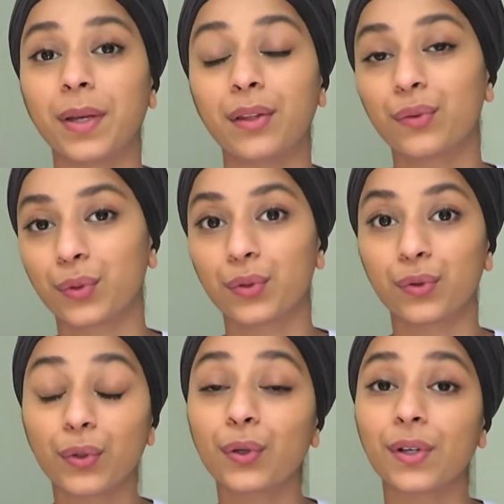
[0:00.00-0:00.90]
been
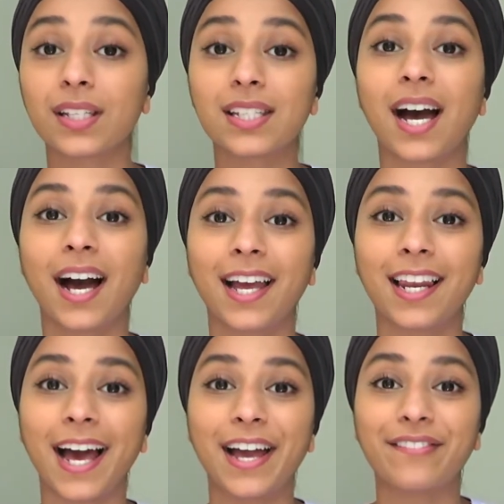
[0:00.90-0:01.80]
through your entire
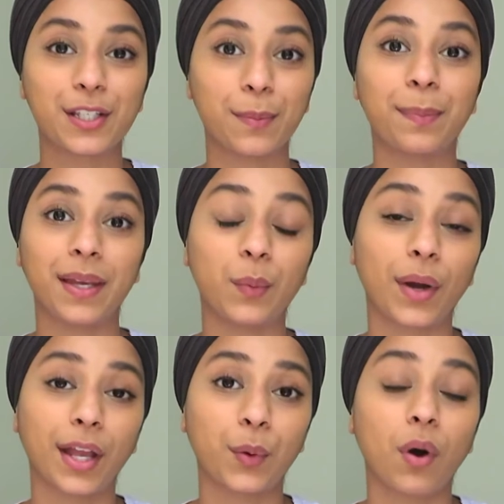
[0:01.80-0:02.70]
life to be
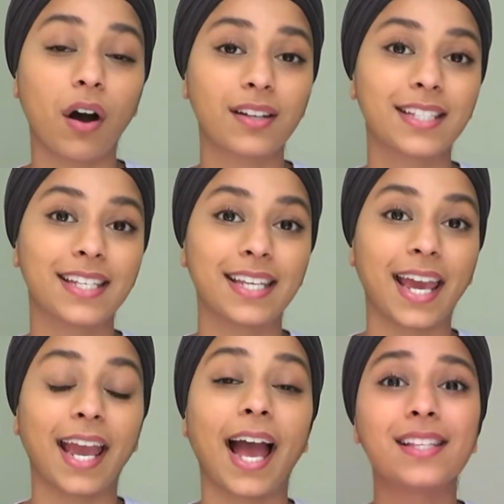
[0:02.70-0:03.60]
where you are
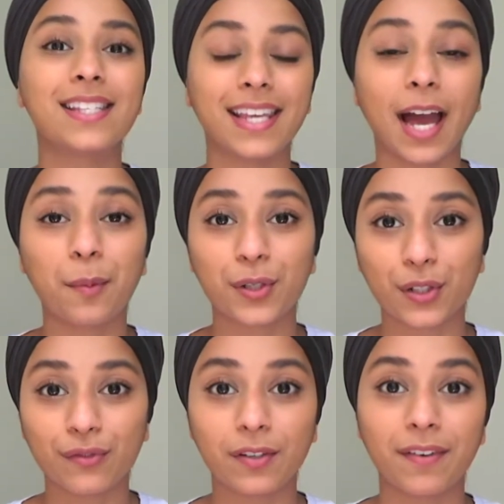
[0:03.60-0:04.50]
today, and see how much
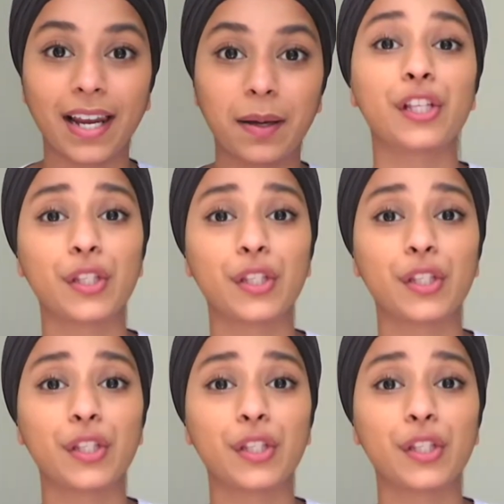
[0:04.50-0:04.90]
you've developed.